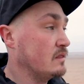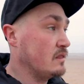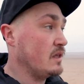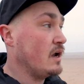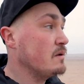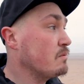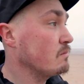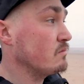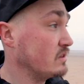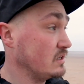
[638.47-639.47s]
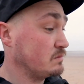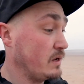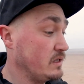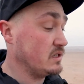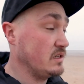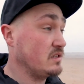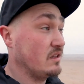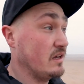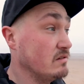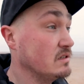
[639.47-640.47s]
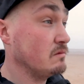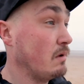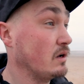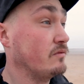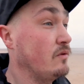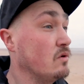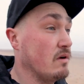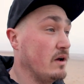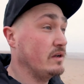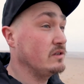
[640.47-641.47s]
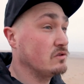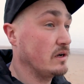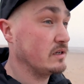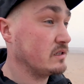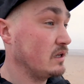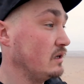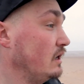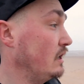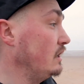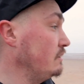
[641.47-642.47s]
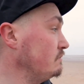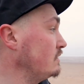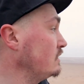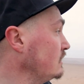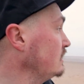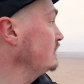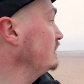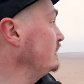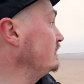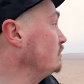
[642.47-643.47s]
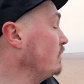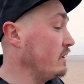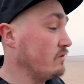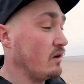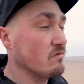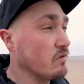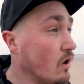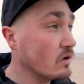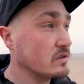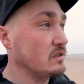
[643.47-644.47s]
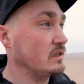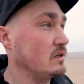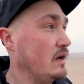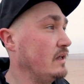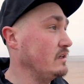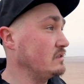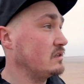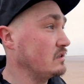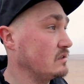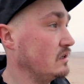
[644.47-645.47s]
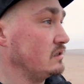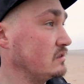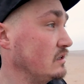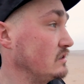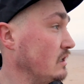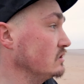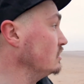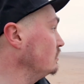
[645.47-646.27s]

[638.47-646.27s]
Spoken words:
The only problem with this beach is that there isn't much foreground interest in the way of like rocks and things like that. There's none at